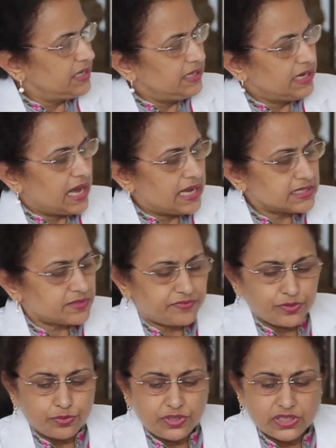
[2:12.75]
Last
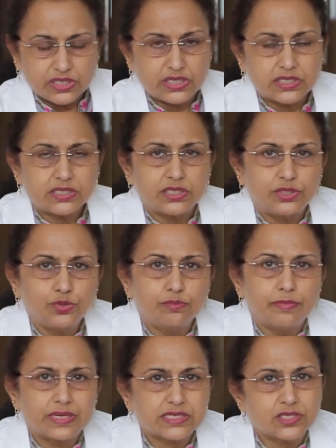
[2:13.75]
few years you
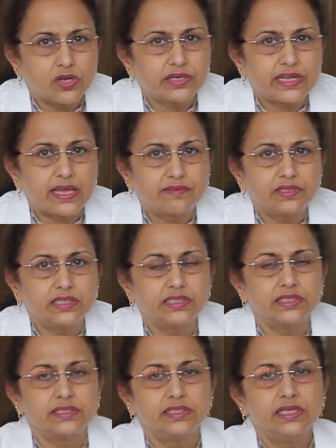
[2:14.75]
must not have
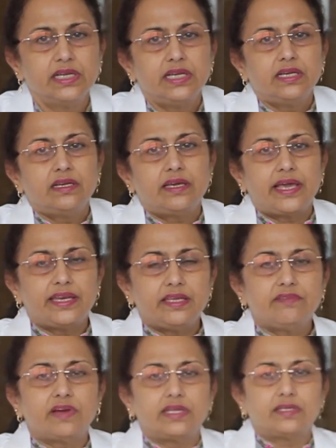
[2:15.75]
heard
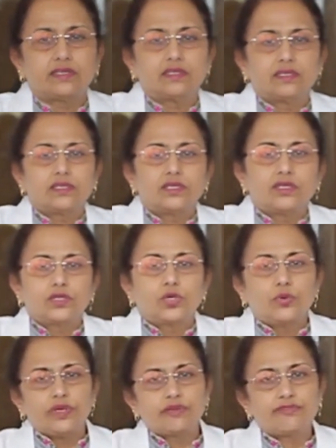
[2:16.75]
anyone
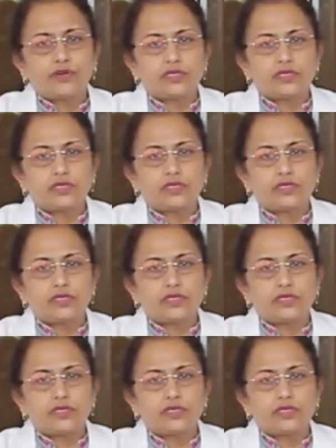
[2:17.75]
going for